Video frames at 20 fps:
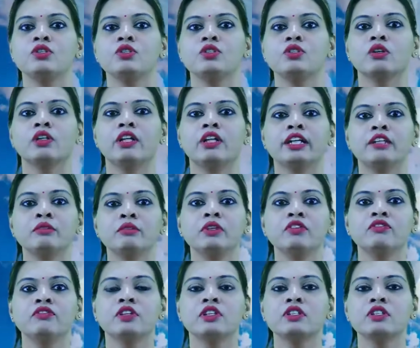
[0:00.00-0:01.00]
So let me
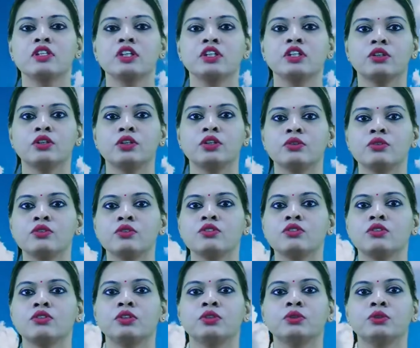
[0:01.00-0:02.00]
first introduce
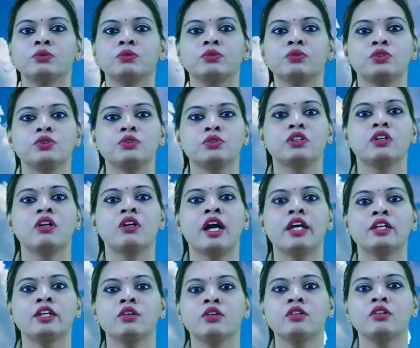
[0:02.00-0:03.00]
you to the
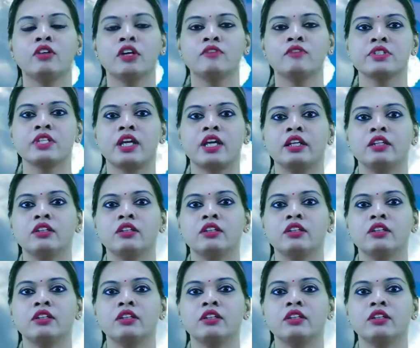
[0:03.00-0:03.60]
IDOL website,